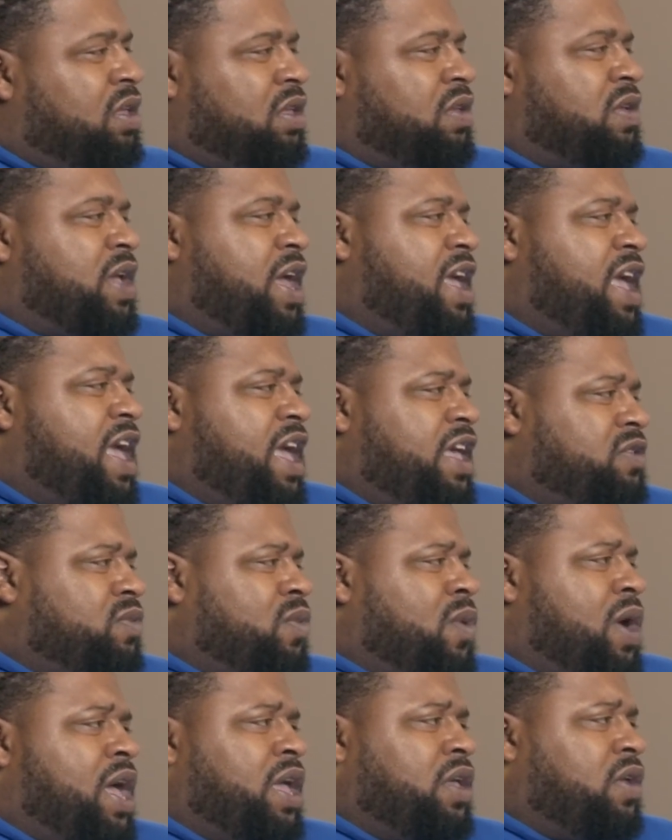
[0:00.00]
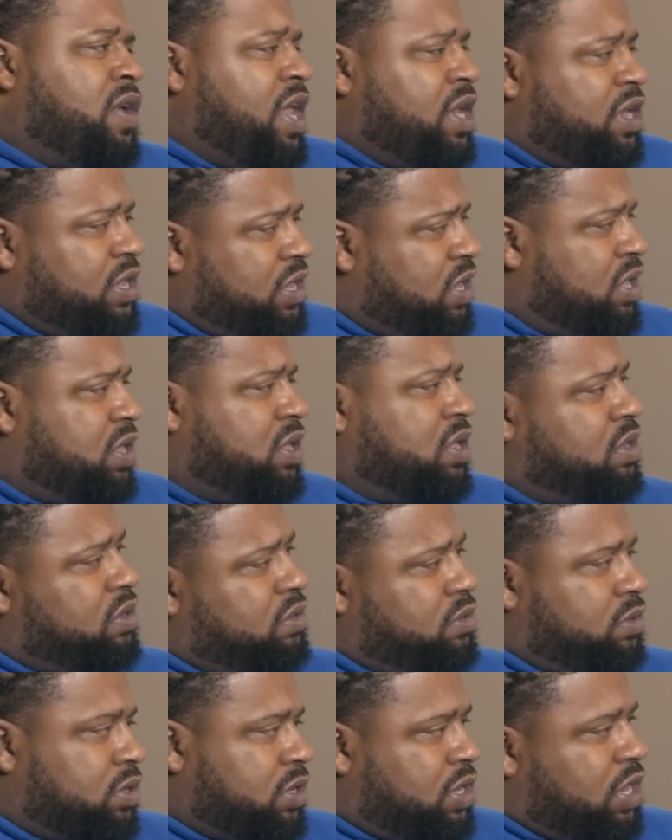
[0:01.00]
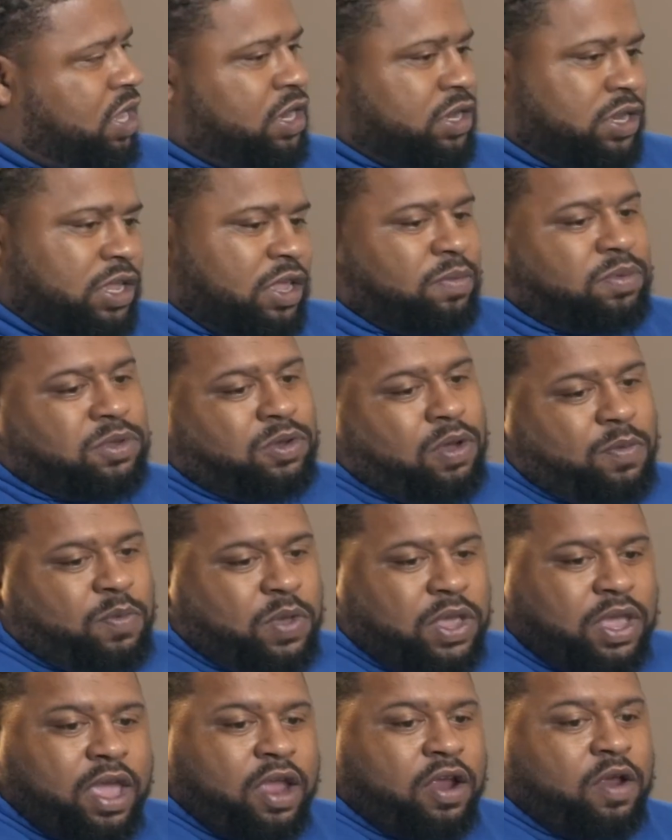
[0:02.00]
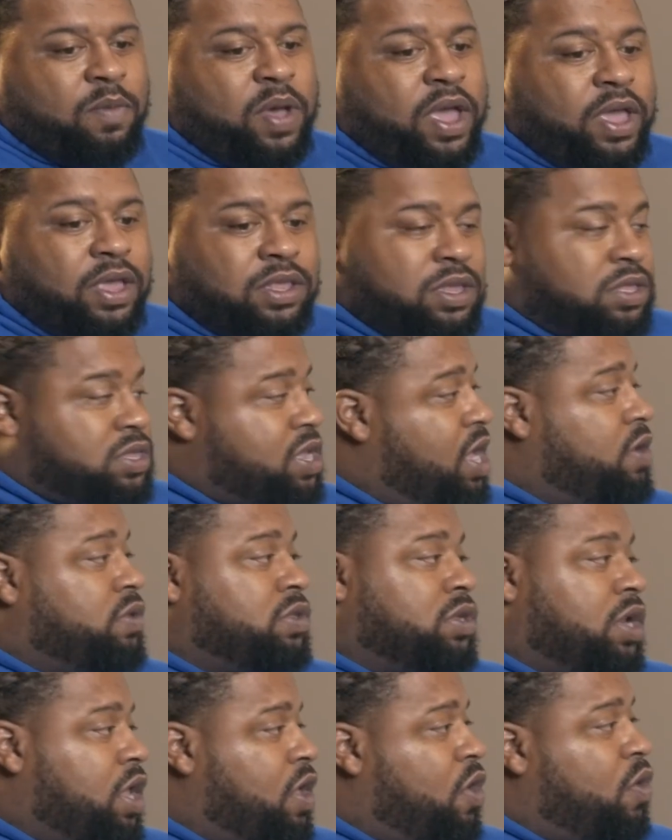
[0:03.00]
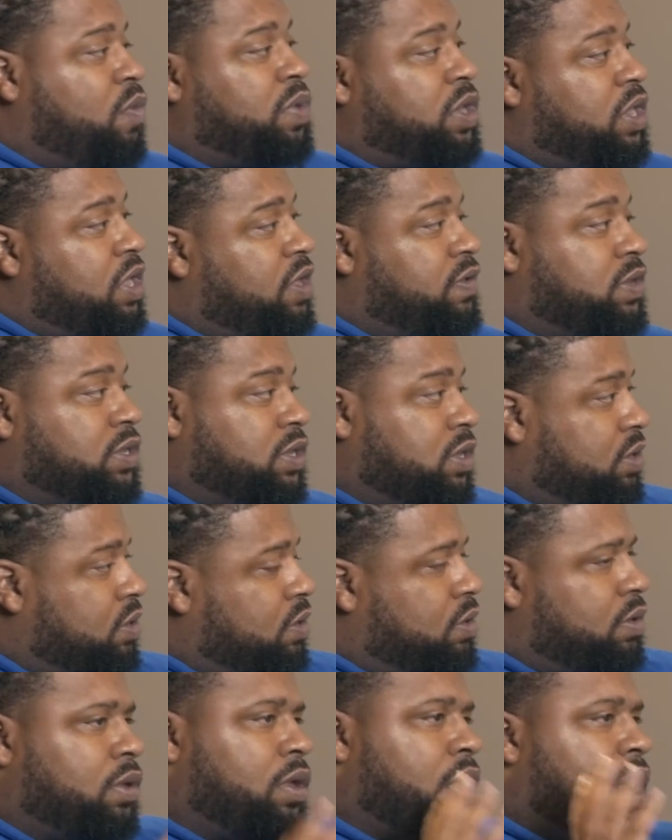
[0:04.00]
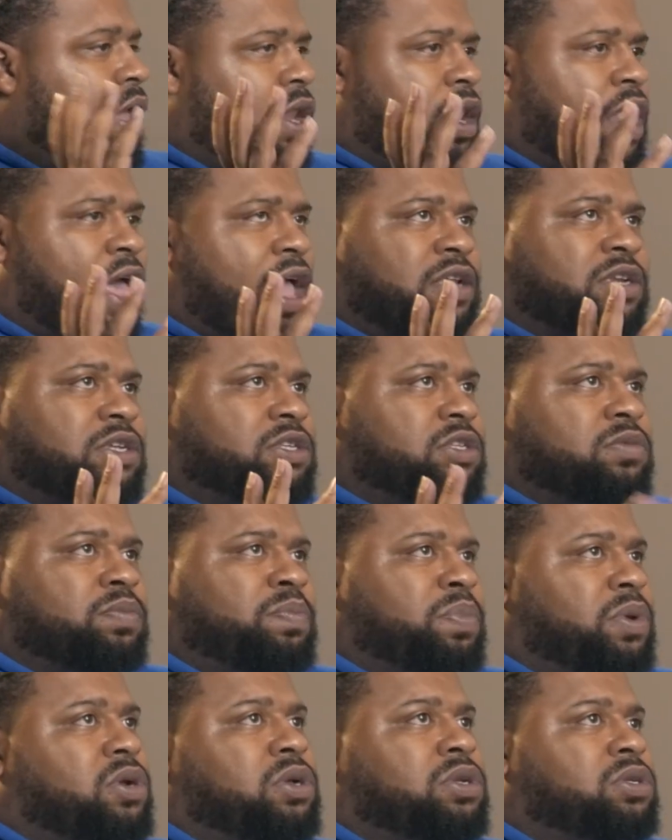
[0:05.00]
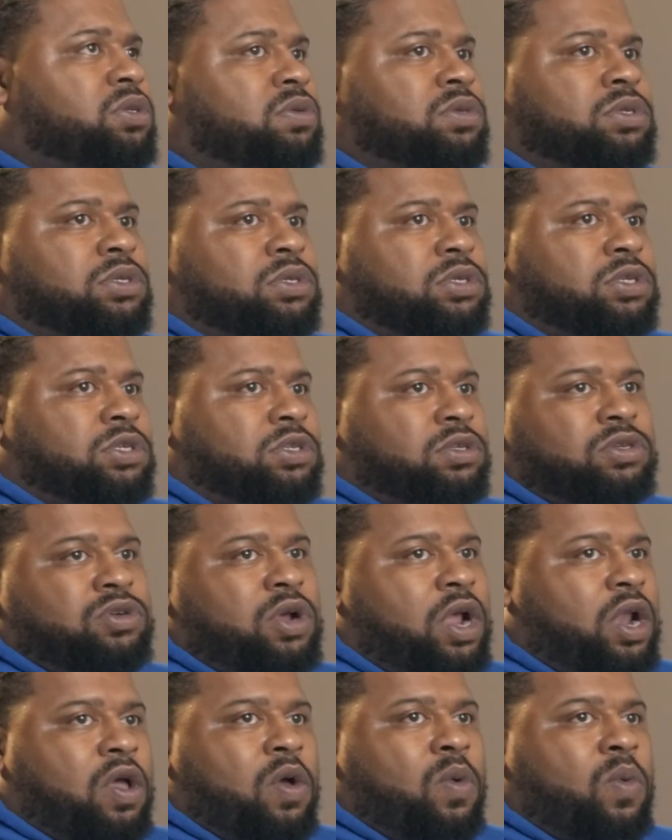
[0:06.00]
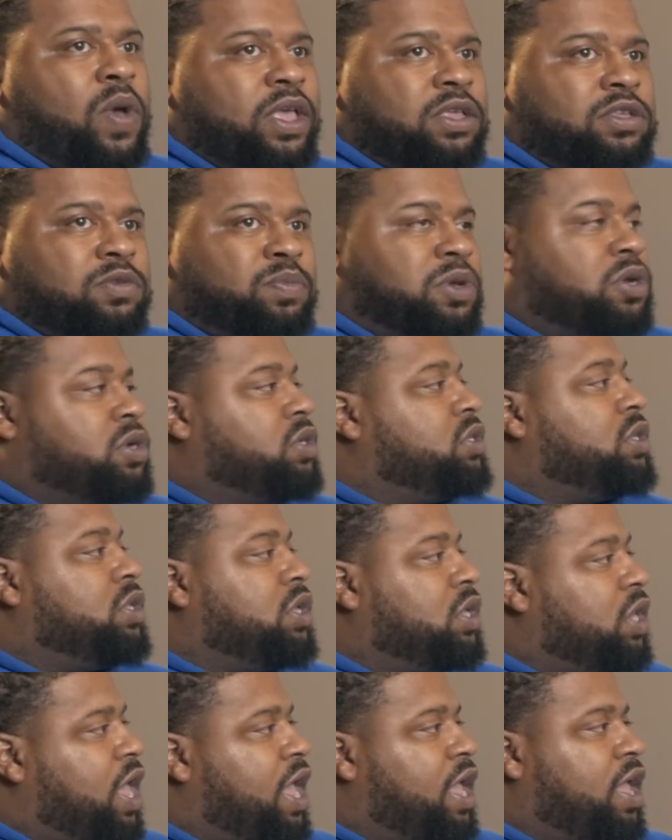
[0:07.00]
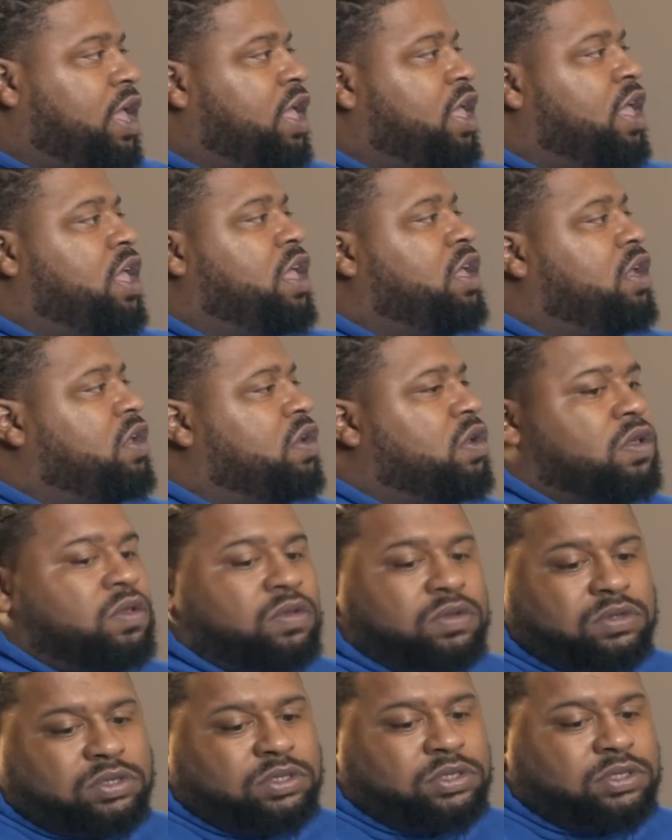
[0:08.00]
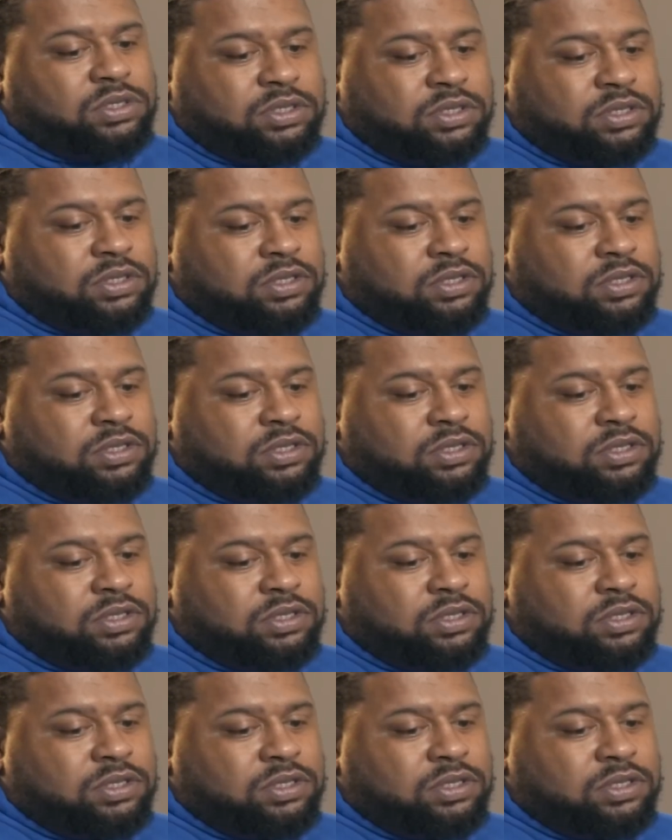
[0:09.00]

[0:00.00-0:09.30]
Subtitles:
to ask why. You got to dig deep. So I mean, everybody is entitled to their own beliefs, and like just spiritual, just trying to awake spiritually. Like it's